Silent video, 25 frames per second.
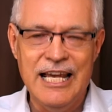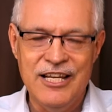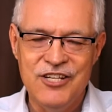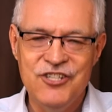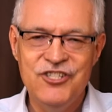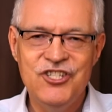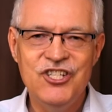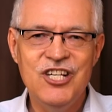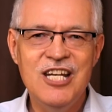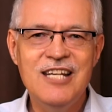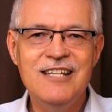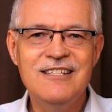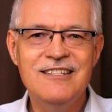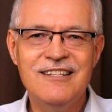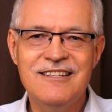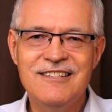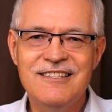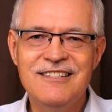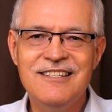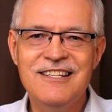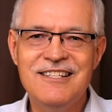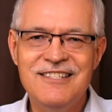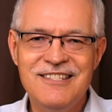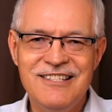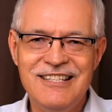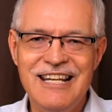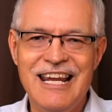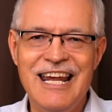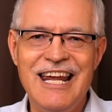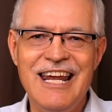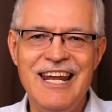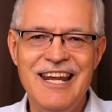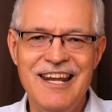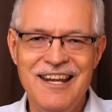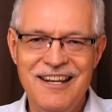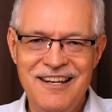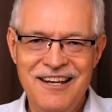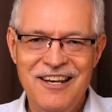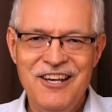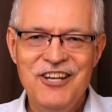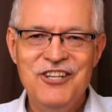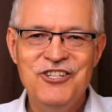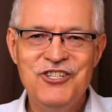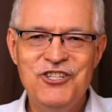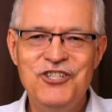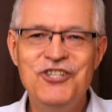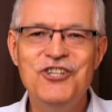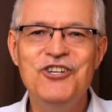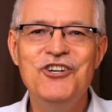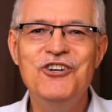And Jesus is saying
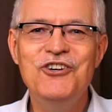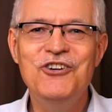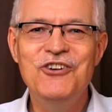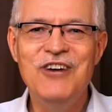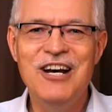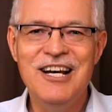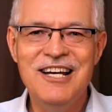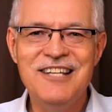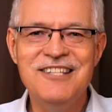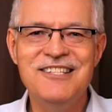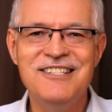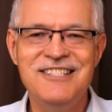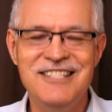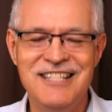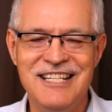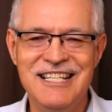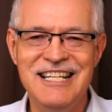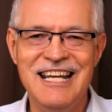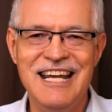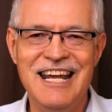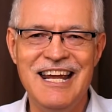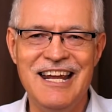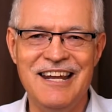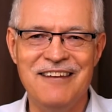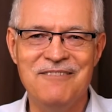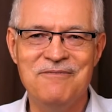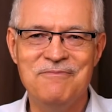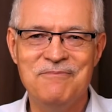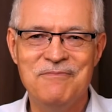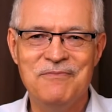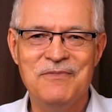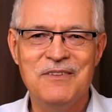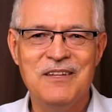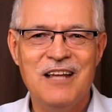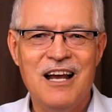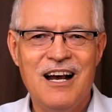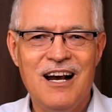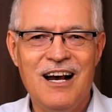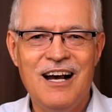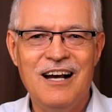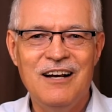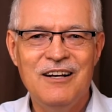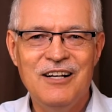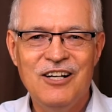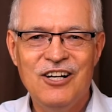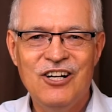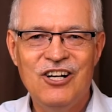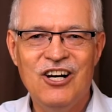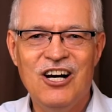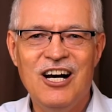to us today,
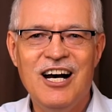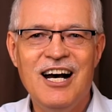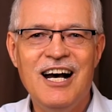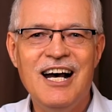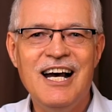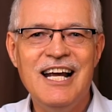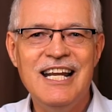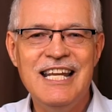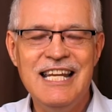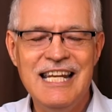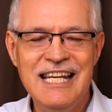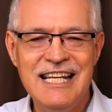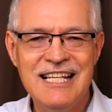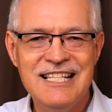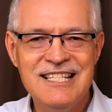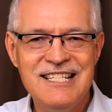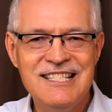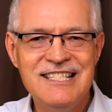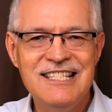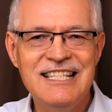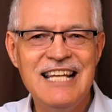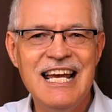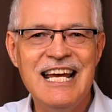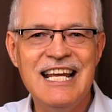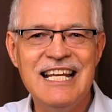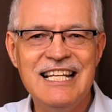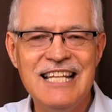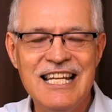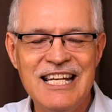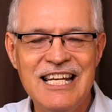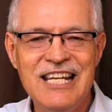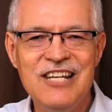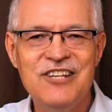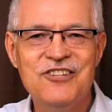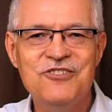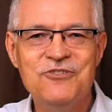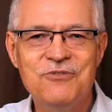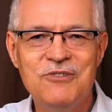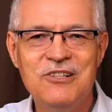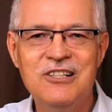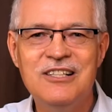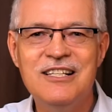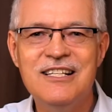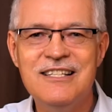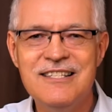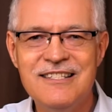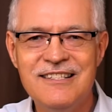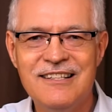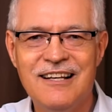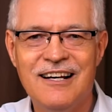God had set
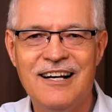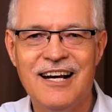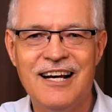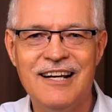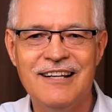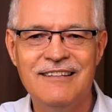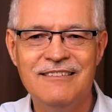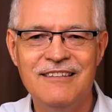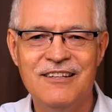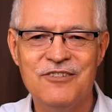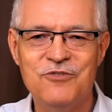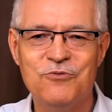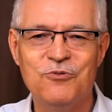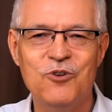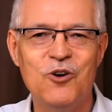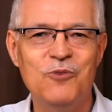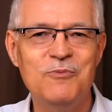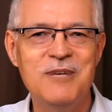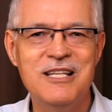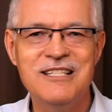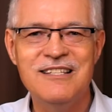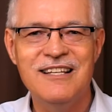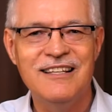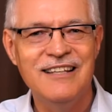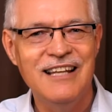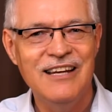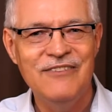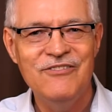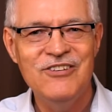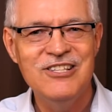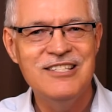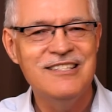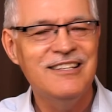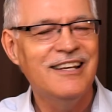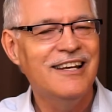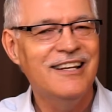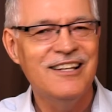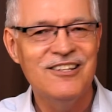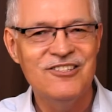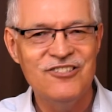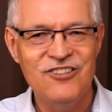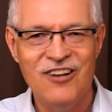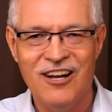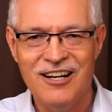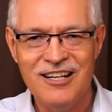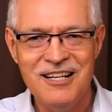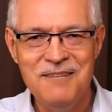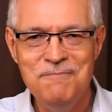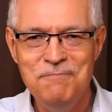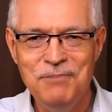Israel aside. As Romans 11 said,
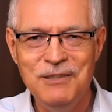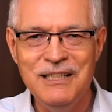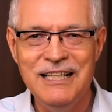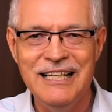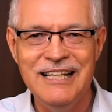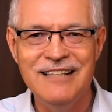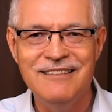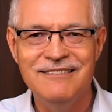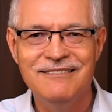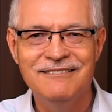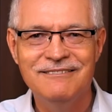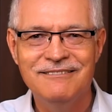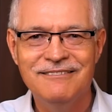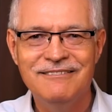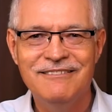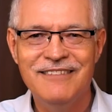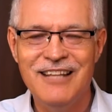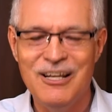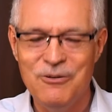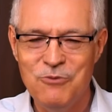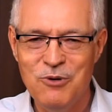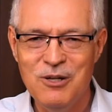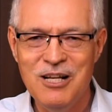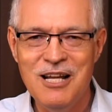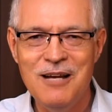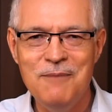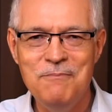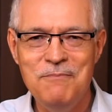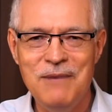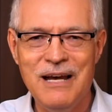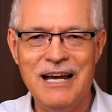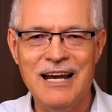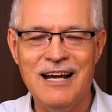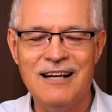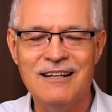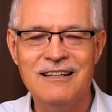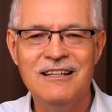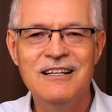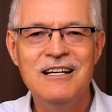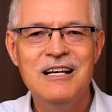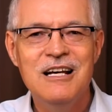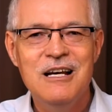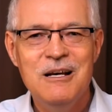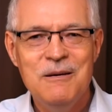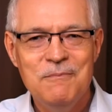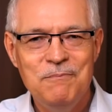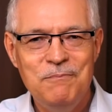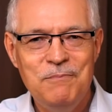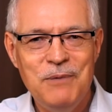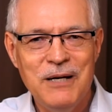it's not complete. They will come back.
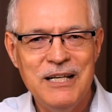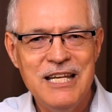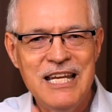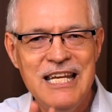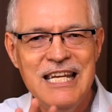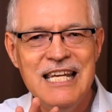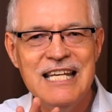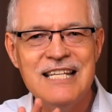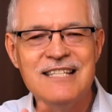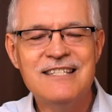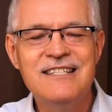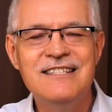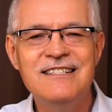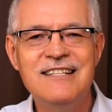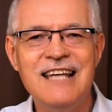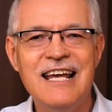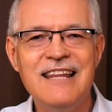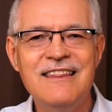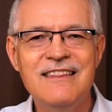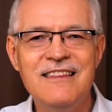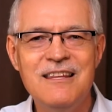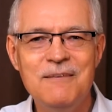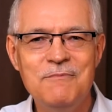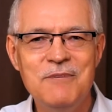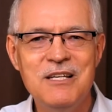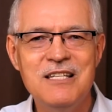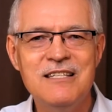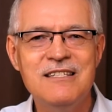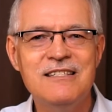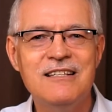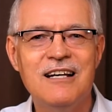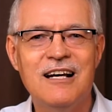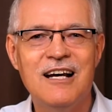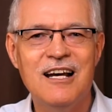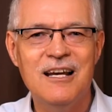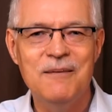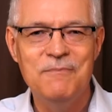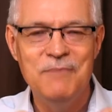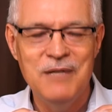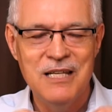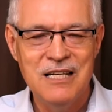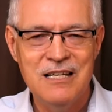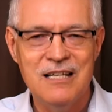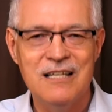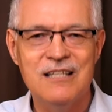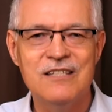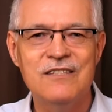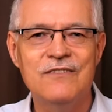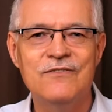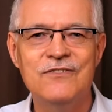But he has set them aside
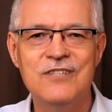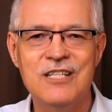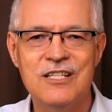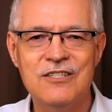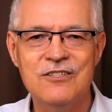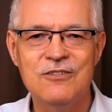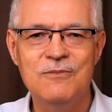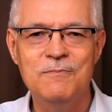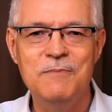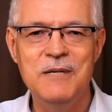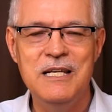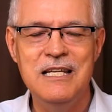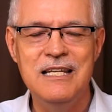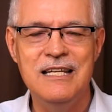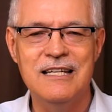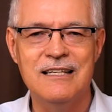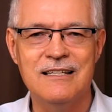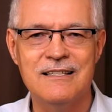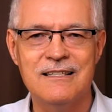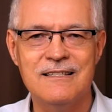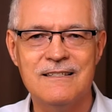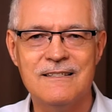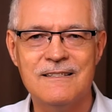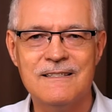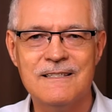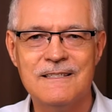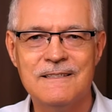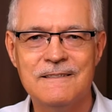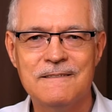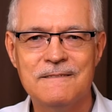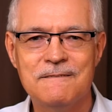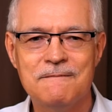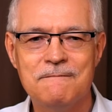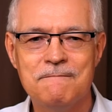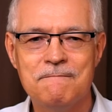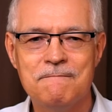because of disobedience.